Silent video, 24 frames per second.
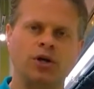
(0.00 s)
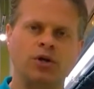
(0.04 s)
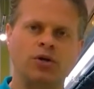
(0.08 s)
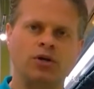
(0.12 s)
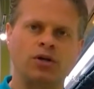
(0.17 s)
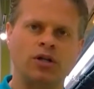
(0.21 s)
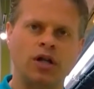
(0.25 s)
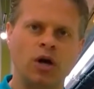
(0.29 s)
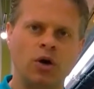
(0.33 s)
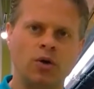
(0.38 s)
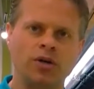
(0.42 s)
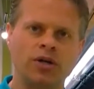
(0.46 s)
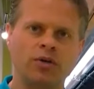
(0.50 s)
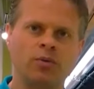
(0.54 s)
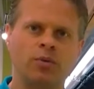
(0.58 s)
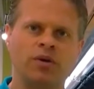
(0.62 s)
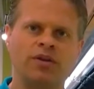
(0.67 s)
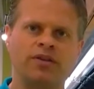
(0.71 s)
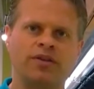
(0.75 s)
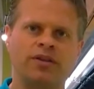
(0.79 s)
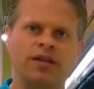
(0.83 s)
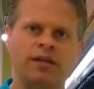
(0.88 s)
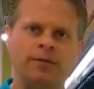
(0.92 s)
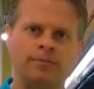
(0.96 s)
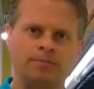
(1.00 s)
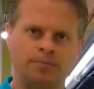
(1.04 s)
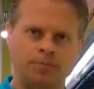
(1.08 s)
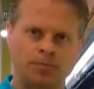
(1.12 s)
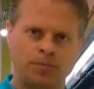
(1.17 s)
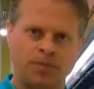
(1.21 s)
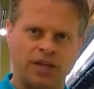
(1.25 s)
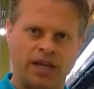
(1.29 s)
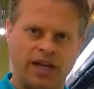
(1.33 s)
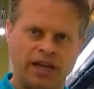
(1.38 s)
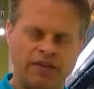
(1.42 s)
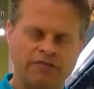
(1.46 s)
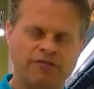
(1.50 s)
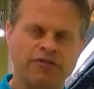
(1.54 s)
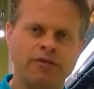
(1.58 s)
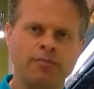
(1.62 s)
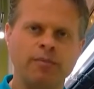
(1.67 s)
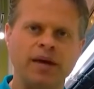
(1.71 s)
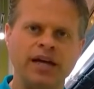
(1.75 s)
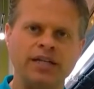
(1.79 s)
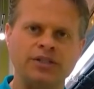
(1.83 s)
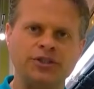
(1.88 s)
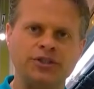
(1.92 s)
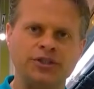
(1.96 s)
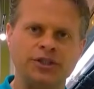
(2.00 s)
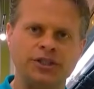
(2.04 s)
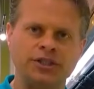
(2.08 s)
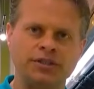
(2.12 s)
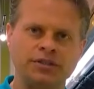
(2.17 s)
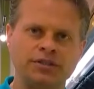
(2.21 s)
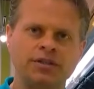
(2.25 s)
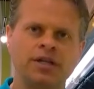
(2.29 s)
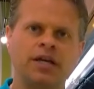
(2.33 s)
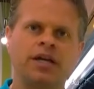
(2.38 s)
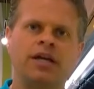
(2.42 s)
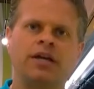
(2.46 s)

are loaded with information